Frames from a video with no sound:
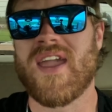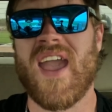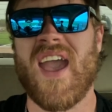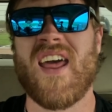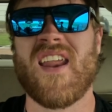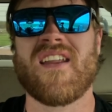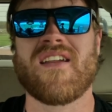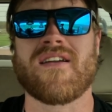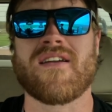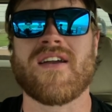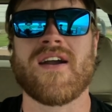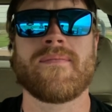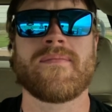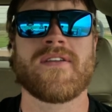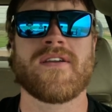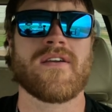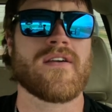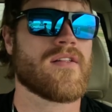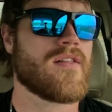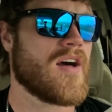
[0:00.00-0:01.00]
Canada
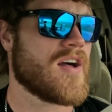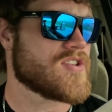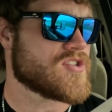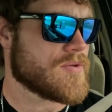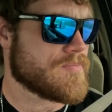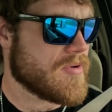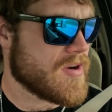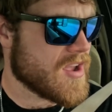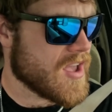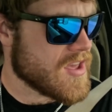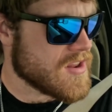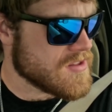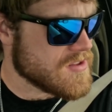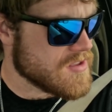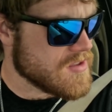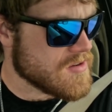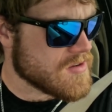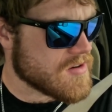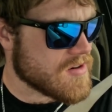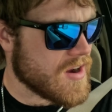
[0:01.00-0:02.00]
coming in clutch. You're probably heading
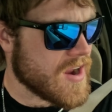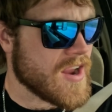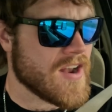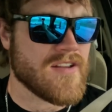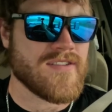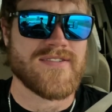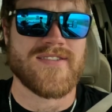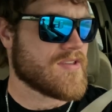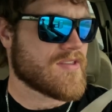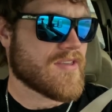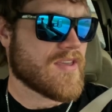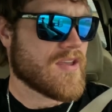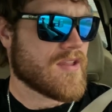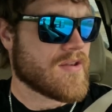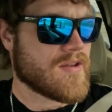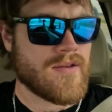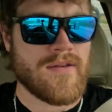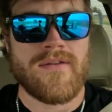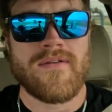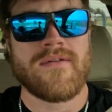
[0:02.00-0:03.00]
to Ukraine or just
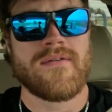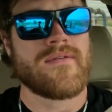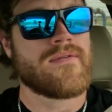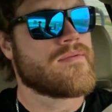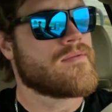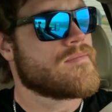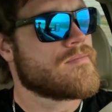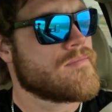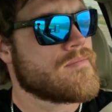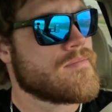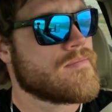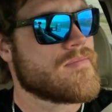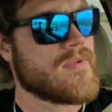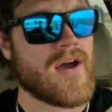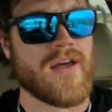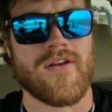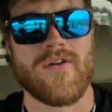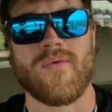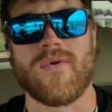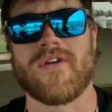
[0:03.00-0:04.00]
kidding. I
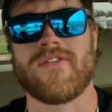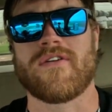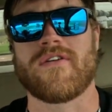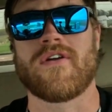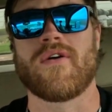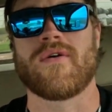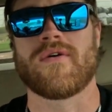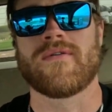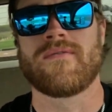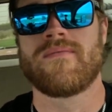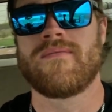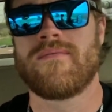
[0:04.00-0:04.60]
don't know where they're going.